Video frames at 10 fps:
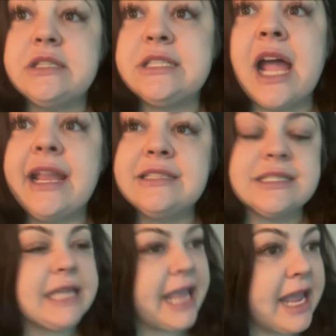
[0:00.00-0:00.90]
science
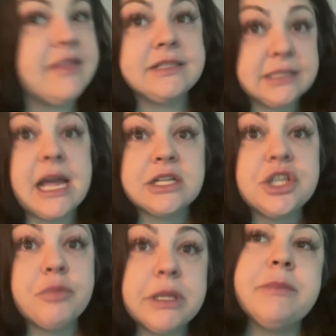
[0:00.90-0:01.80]
is like, hey, this is
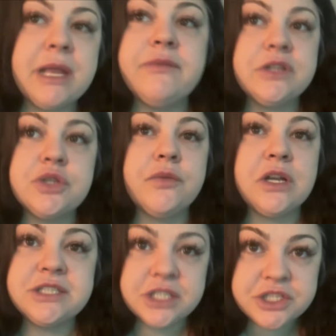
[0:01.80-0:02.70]
actually really beneficial for
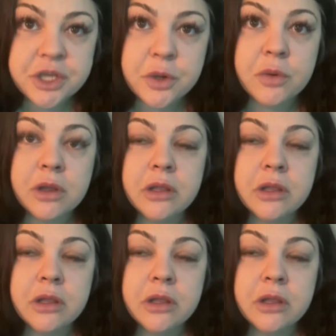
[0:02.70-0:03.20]
us to do.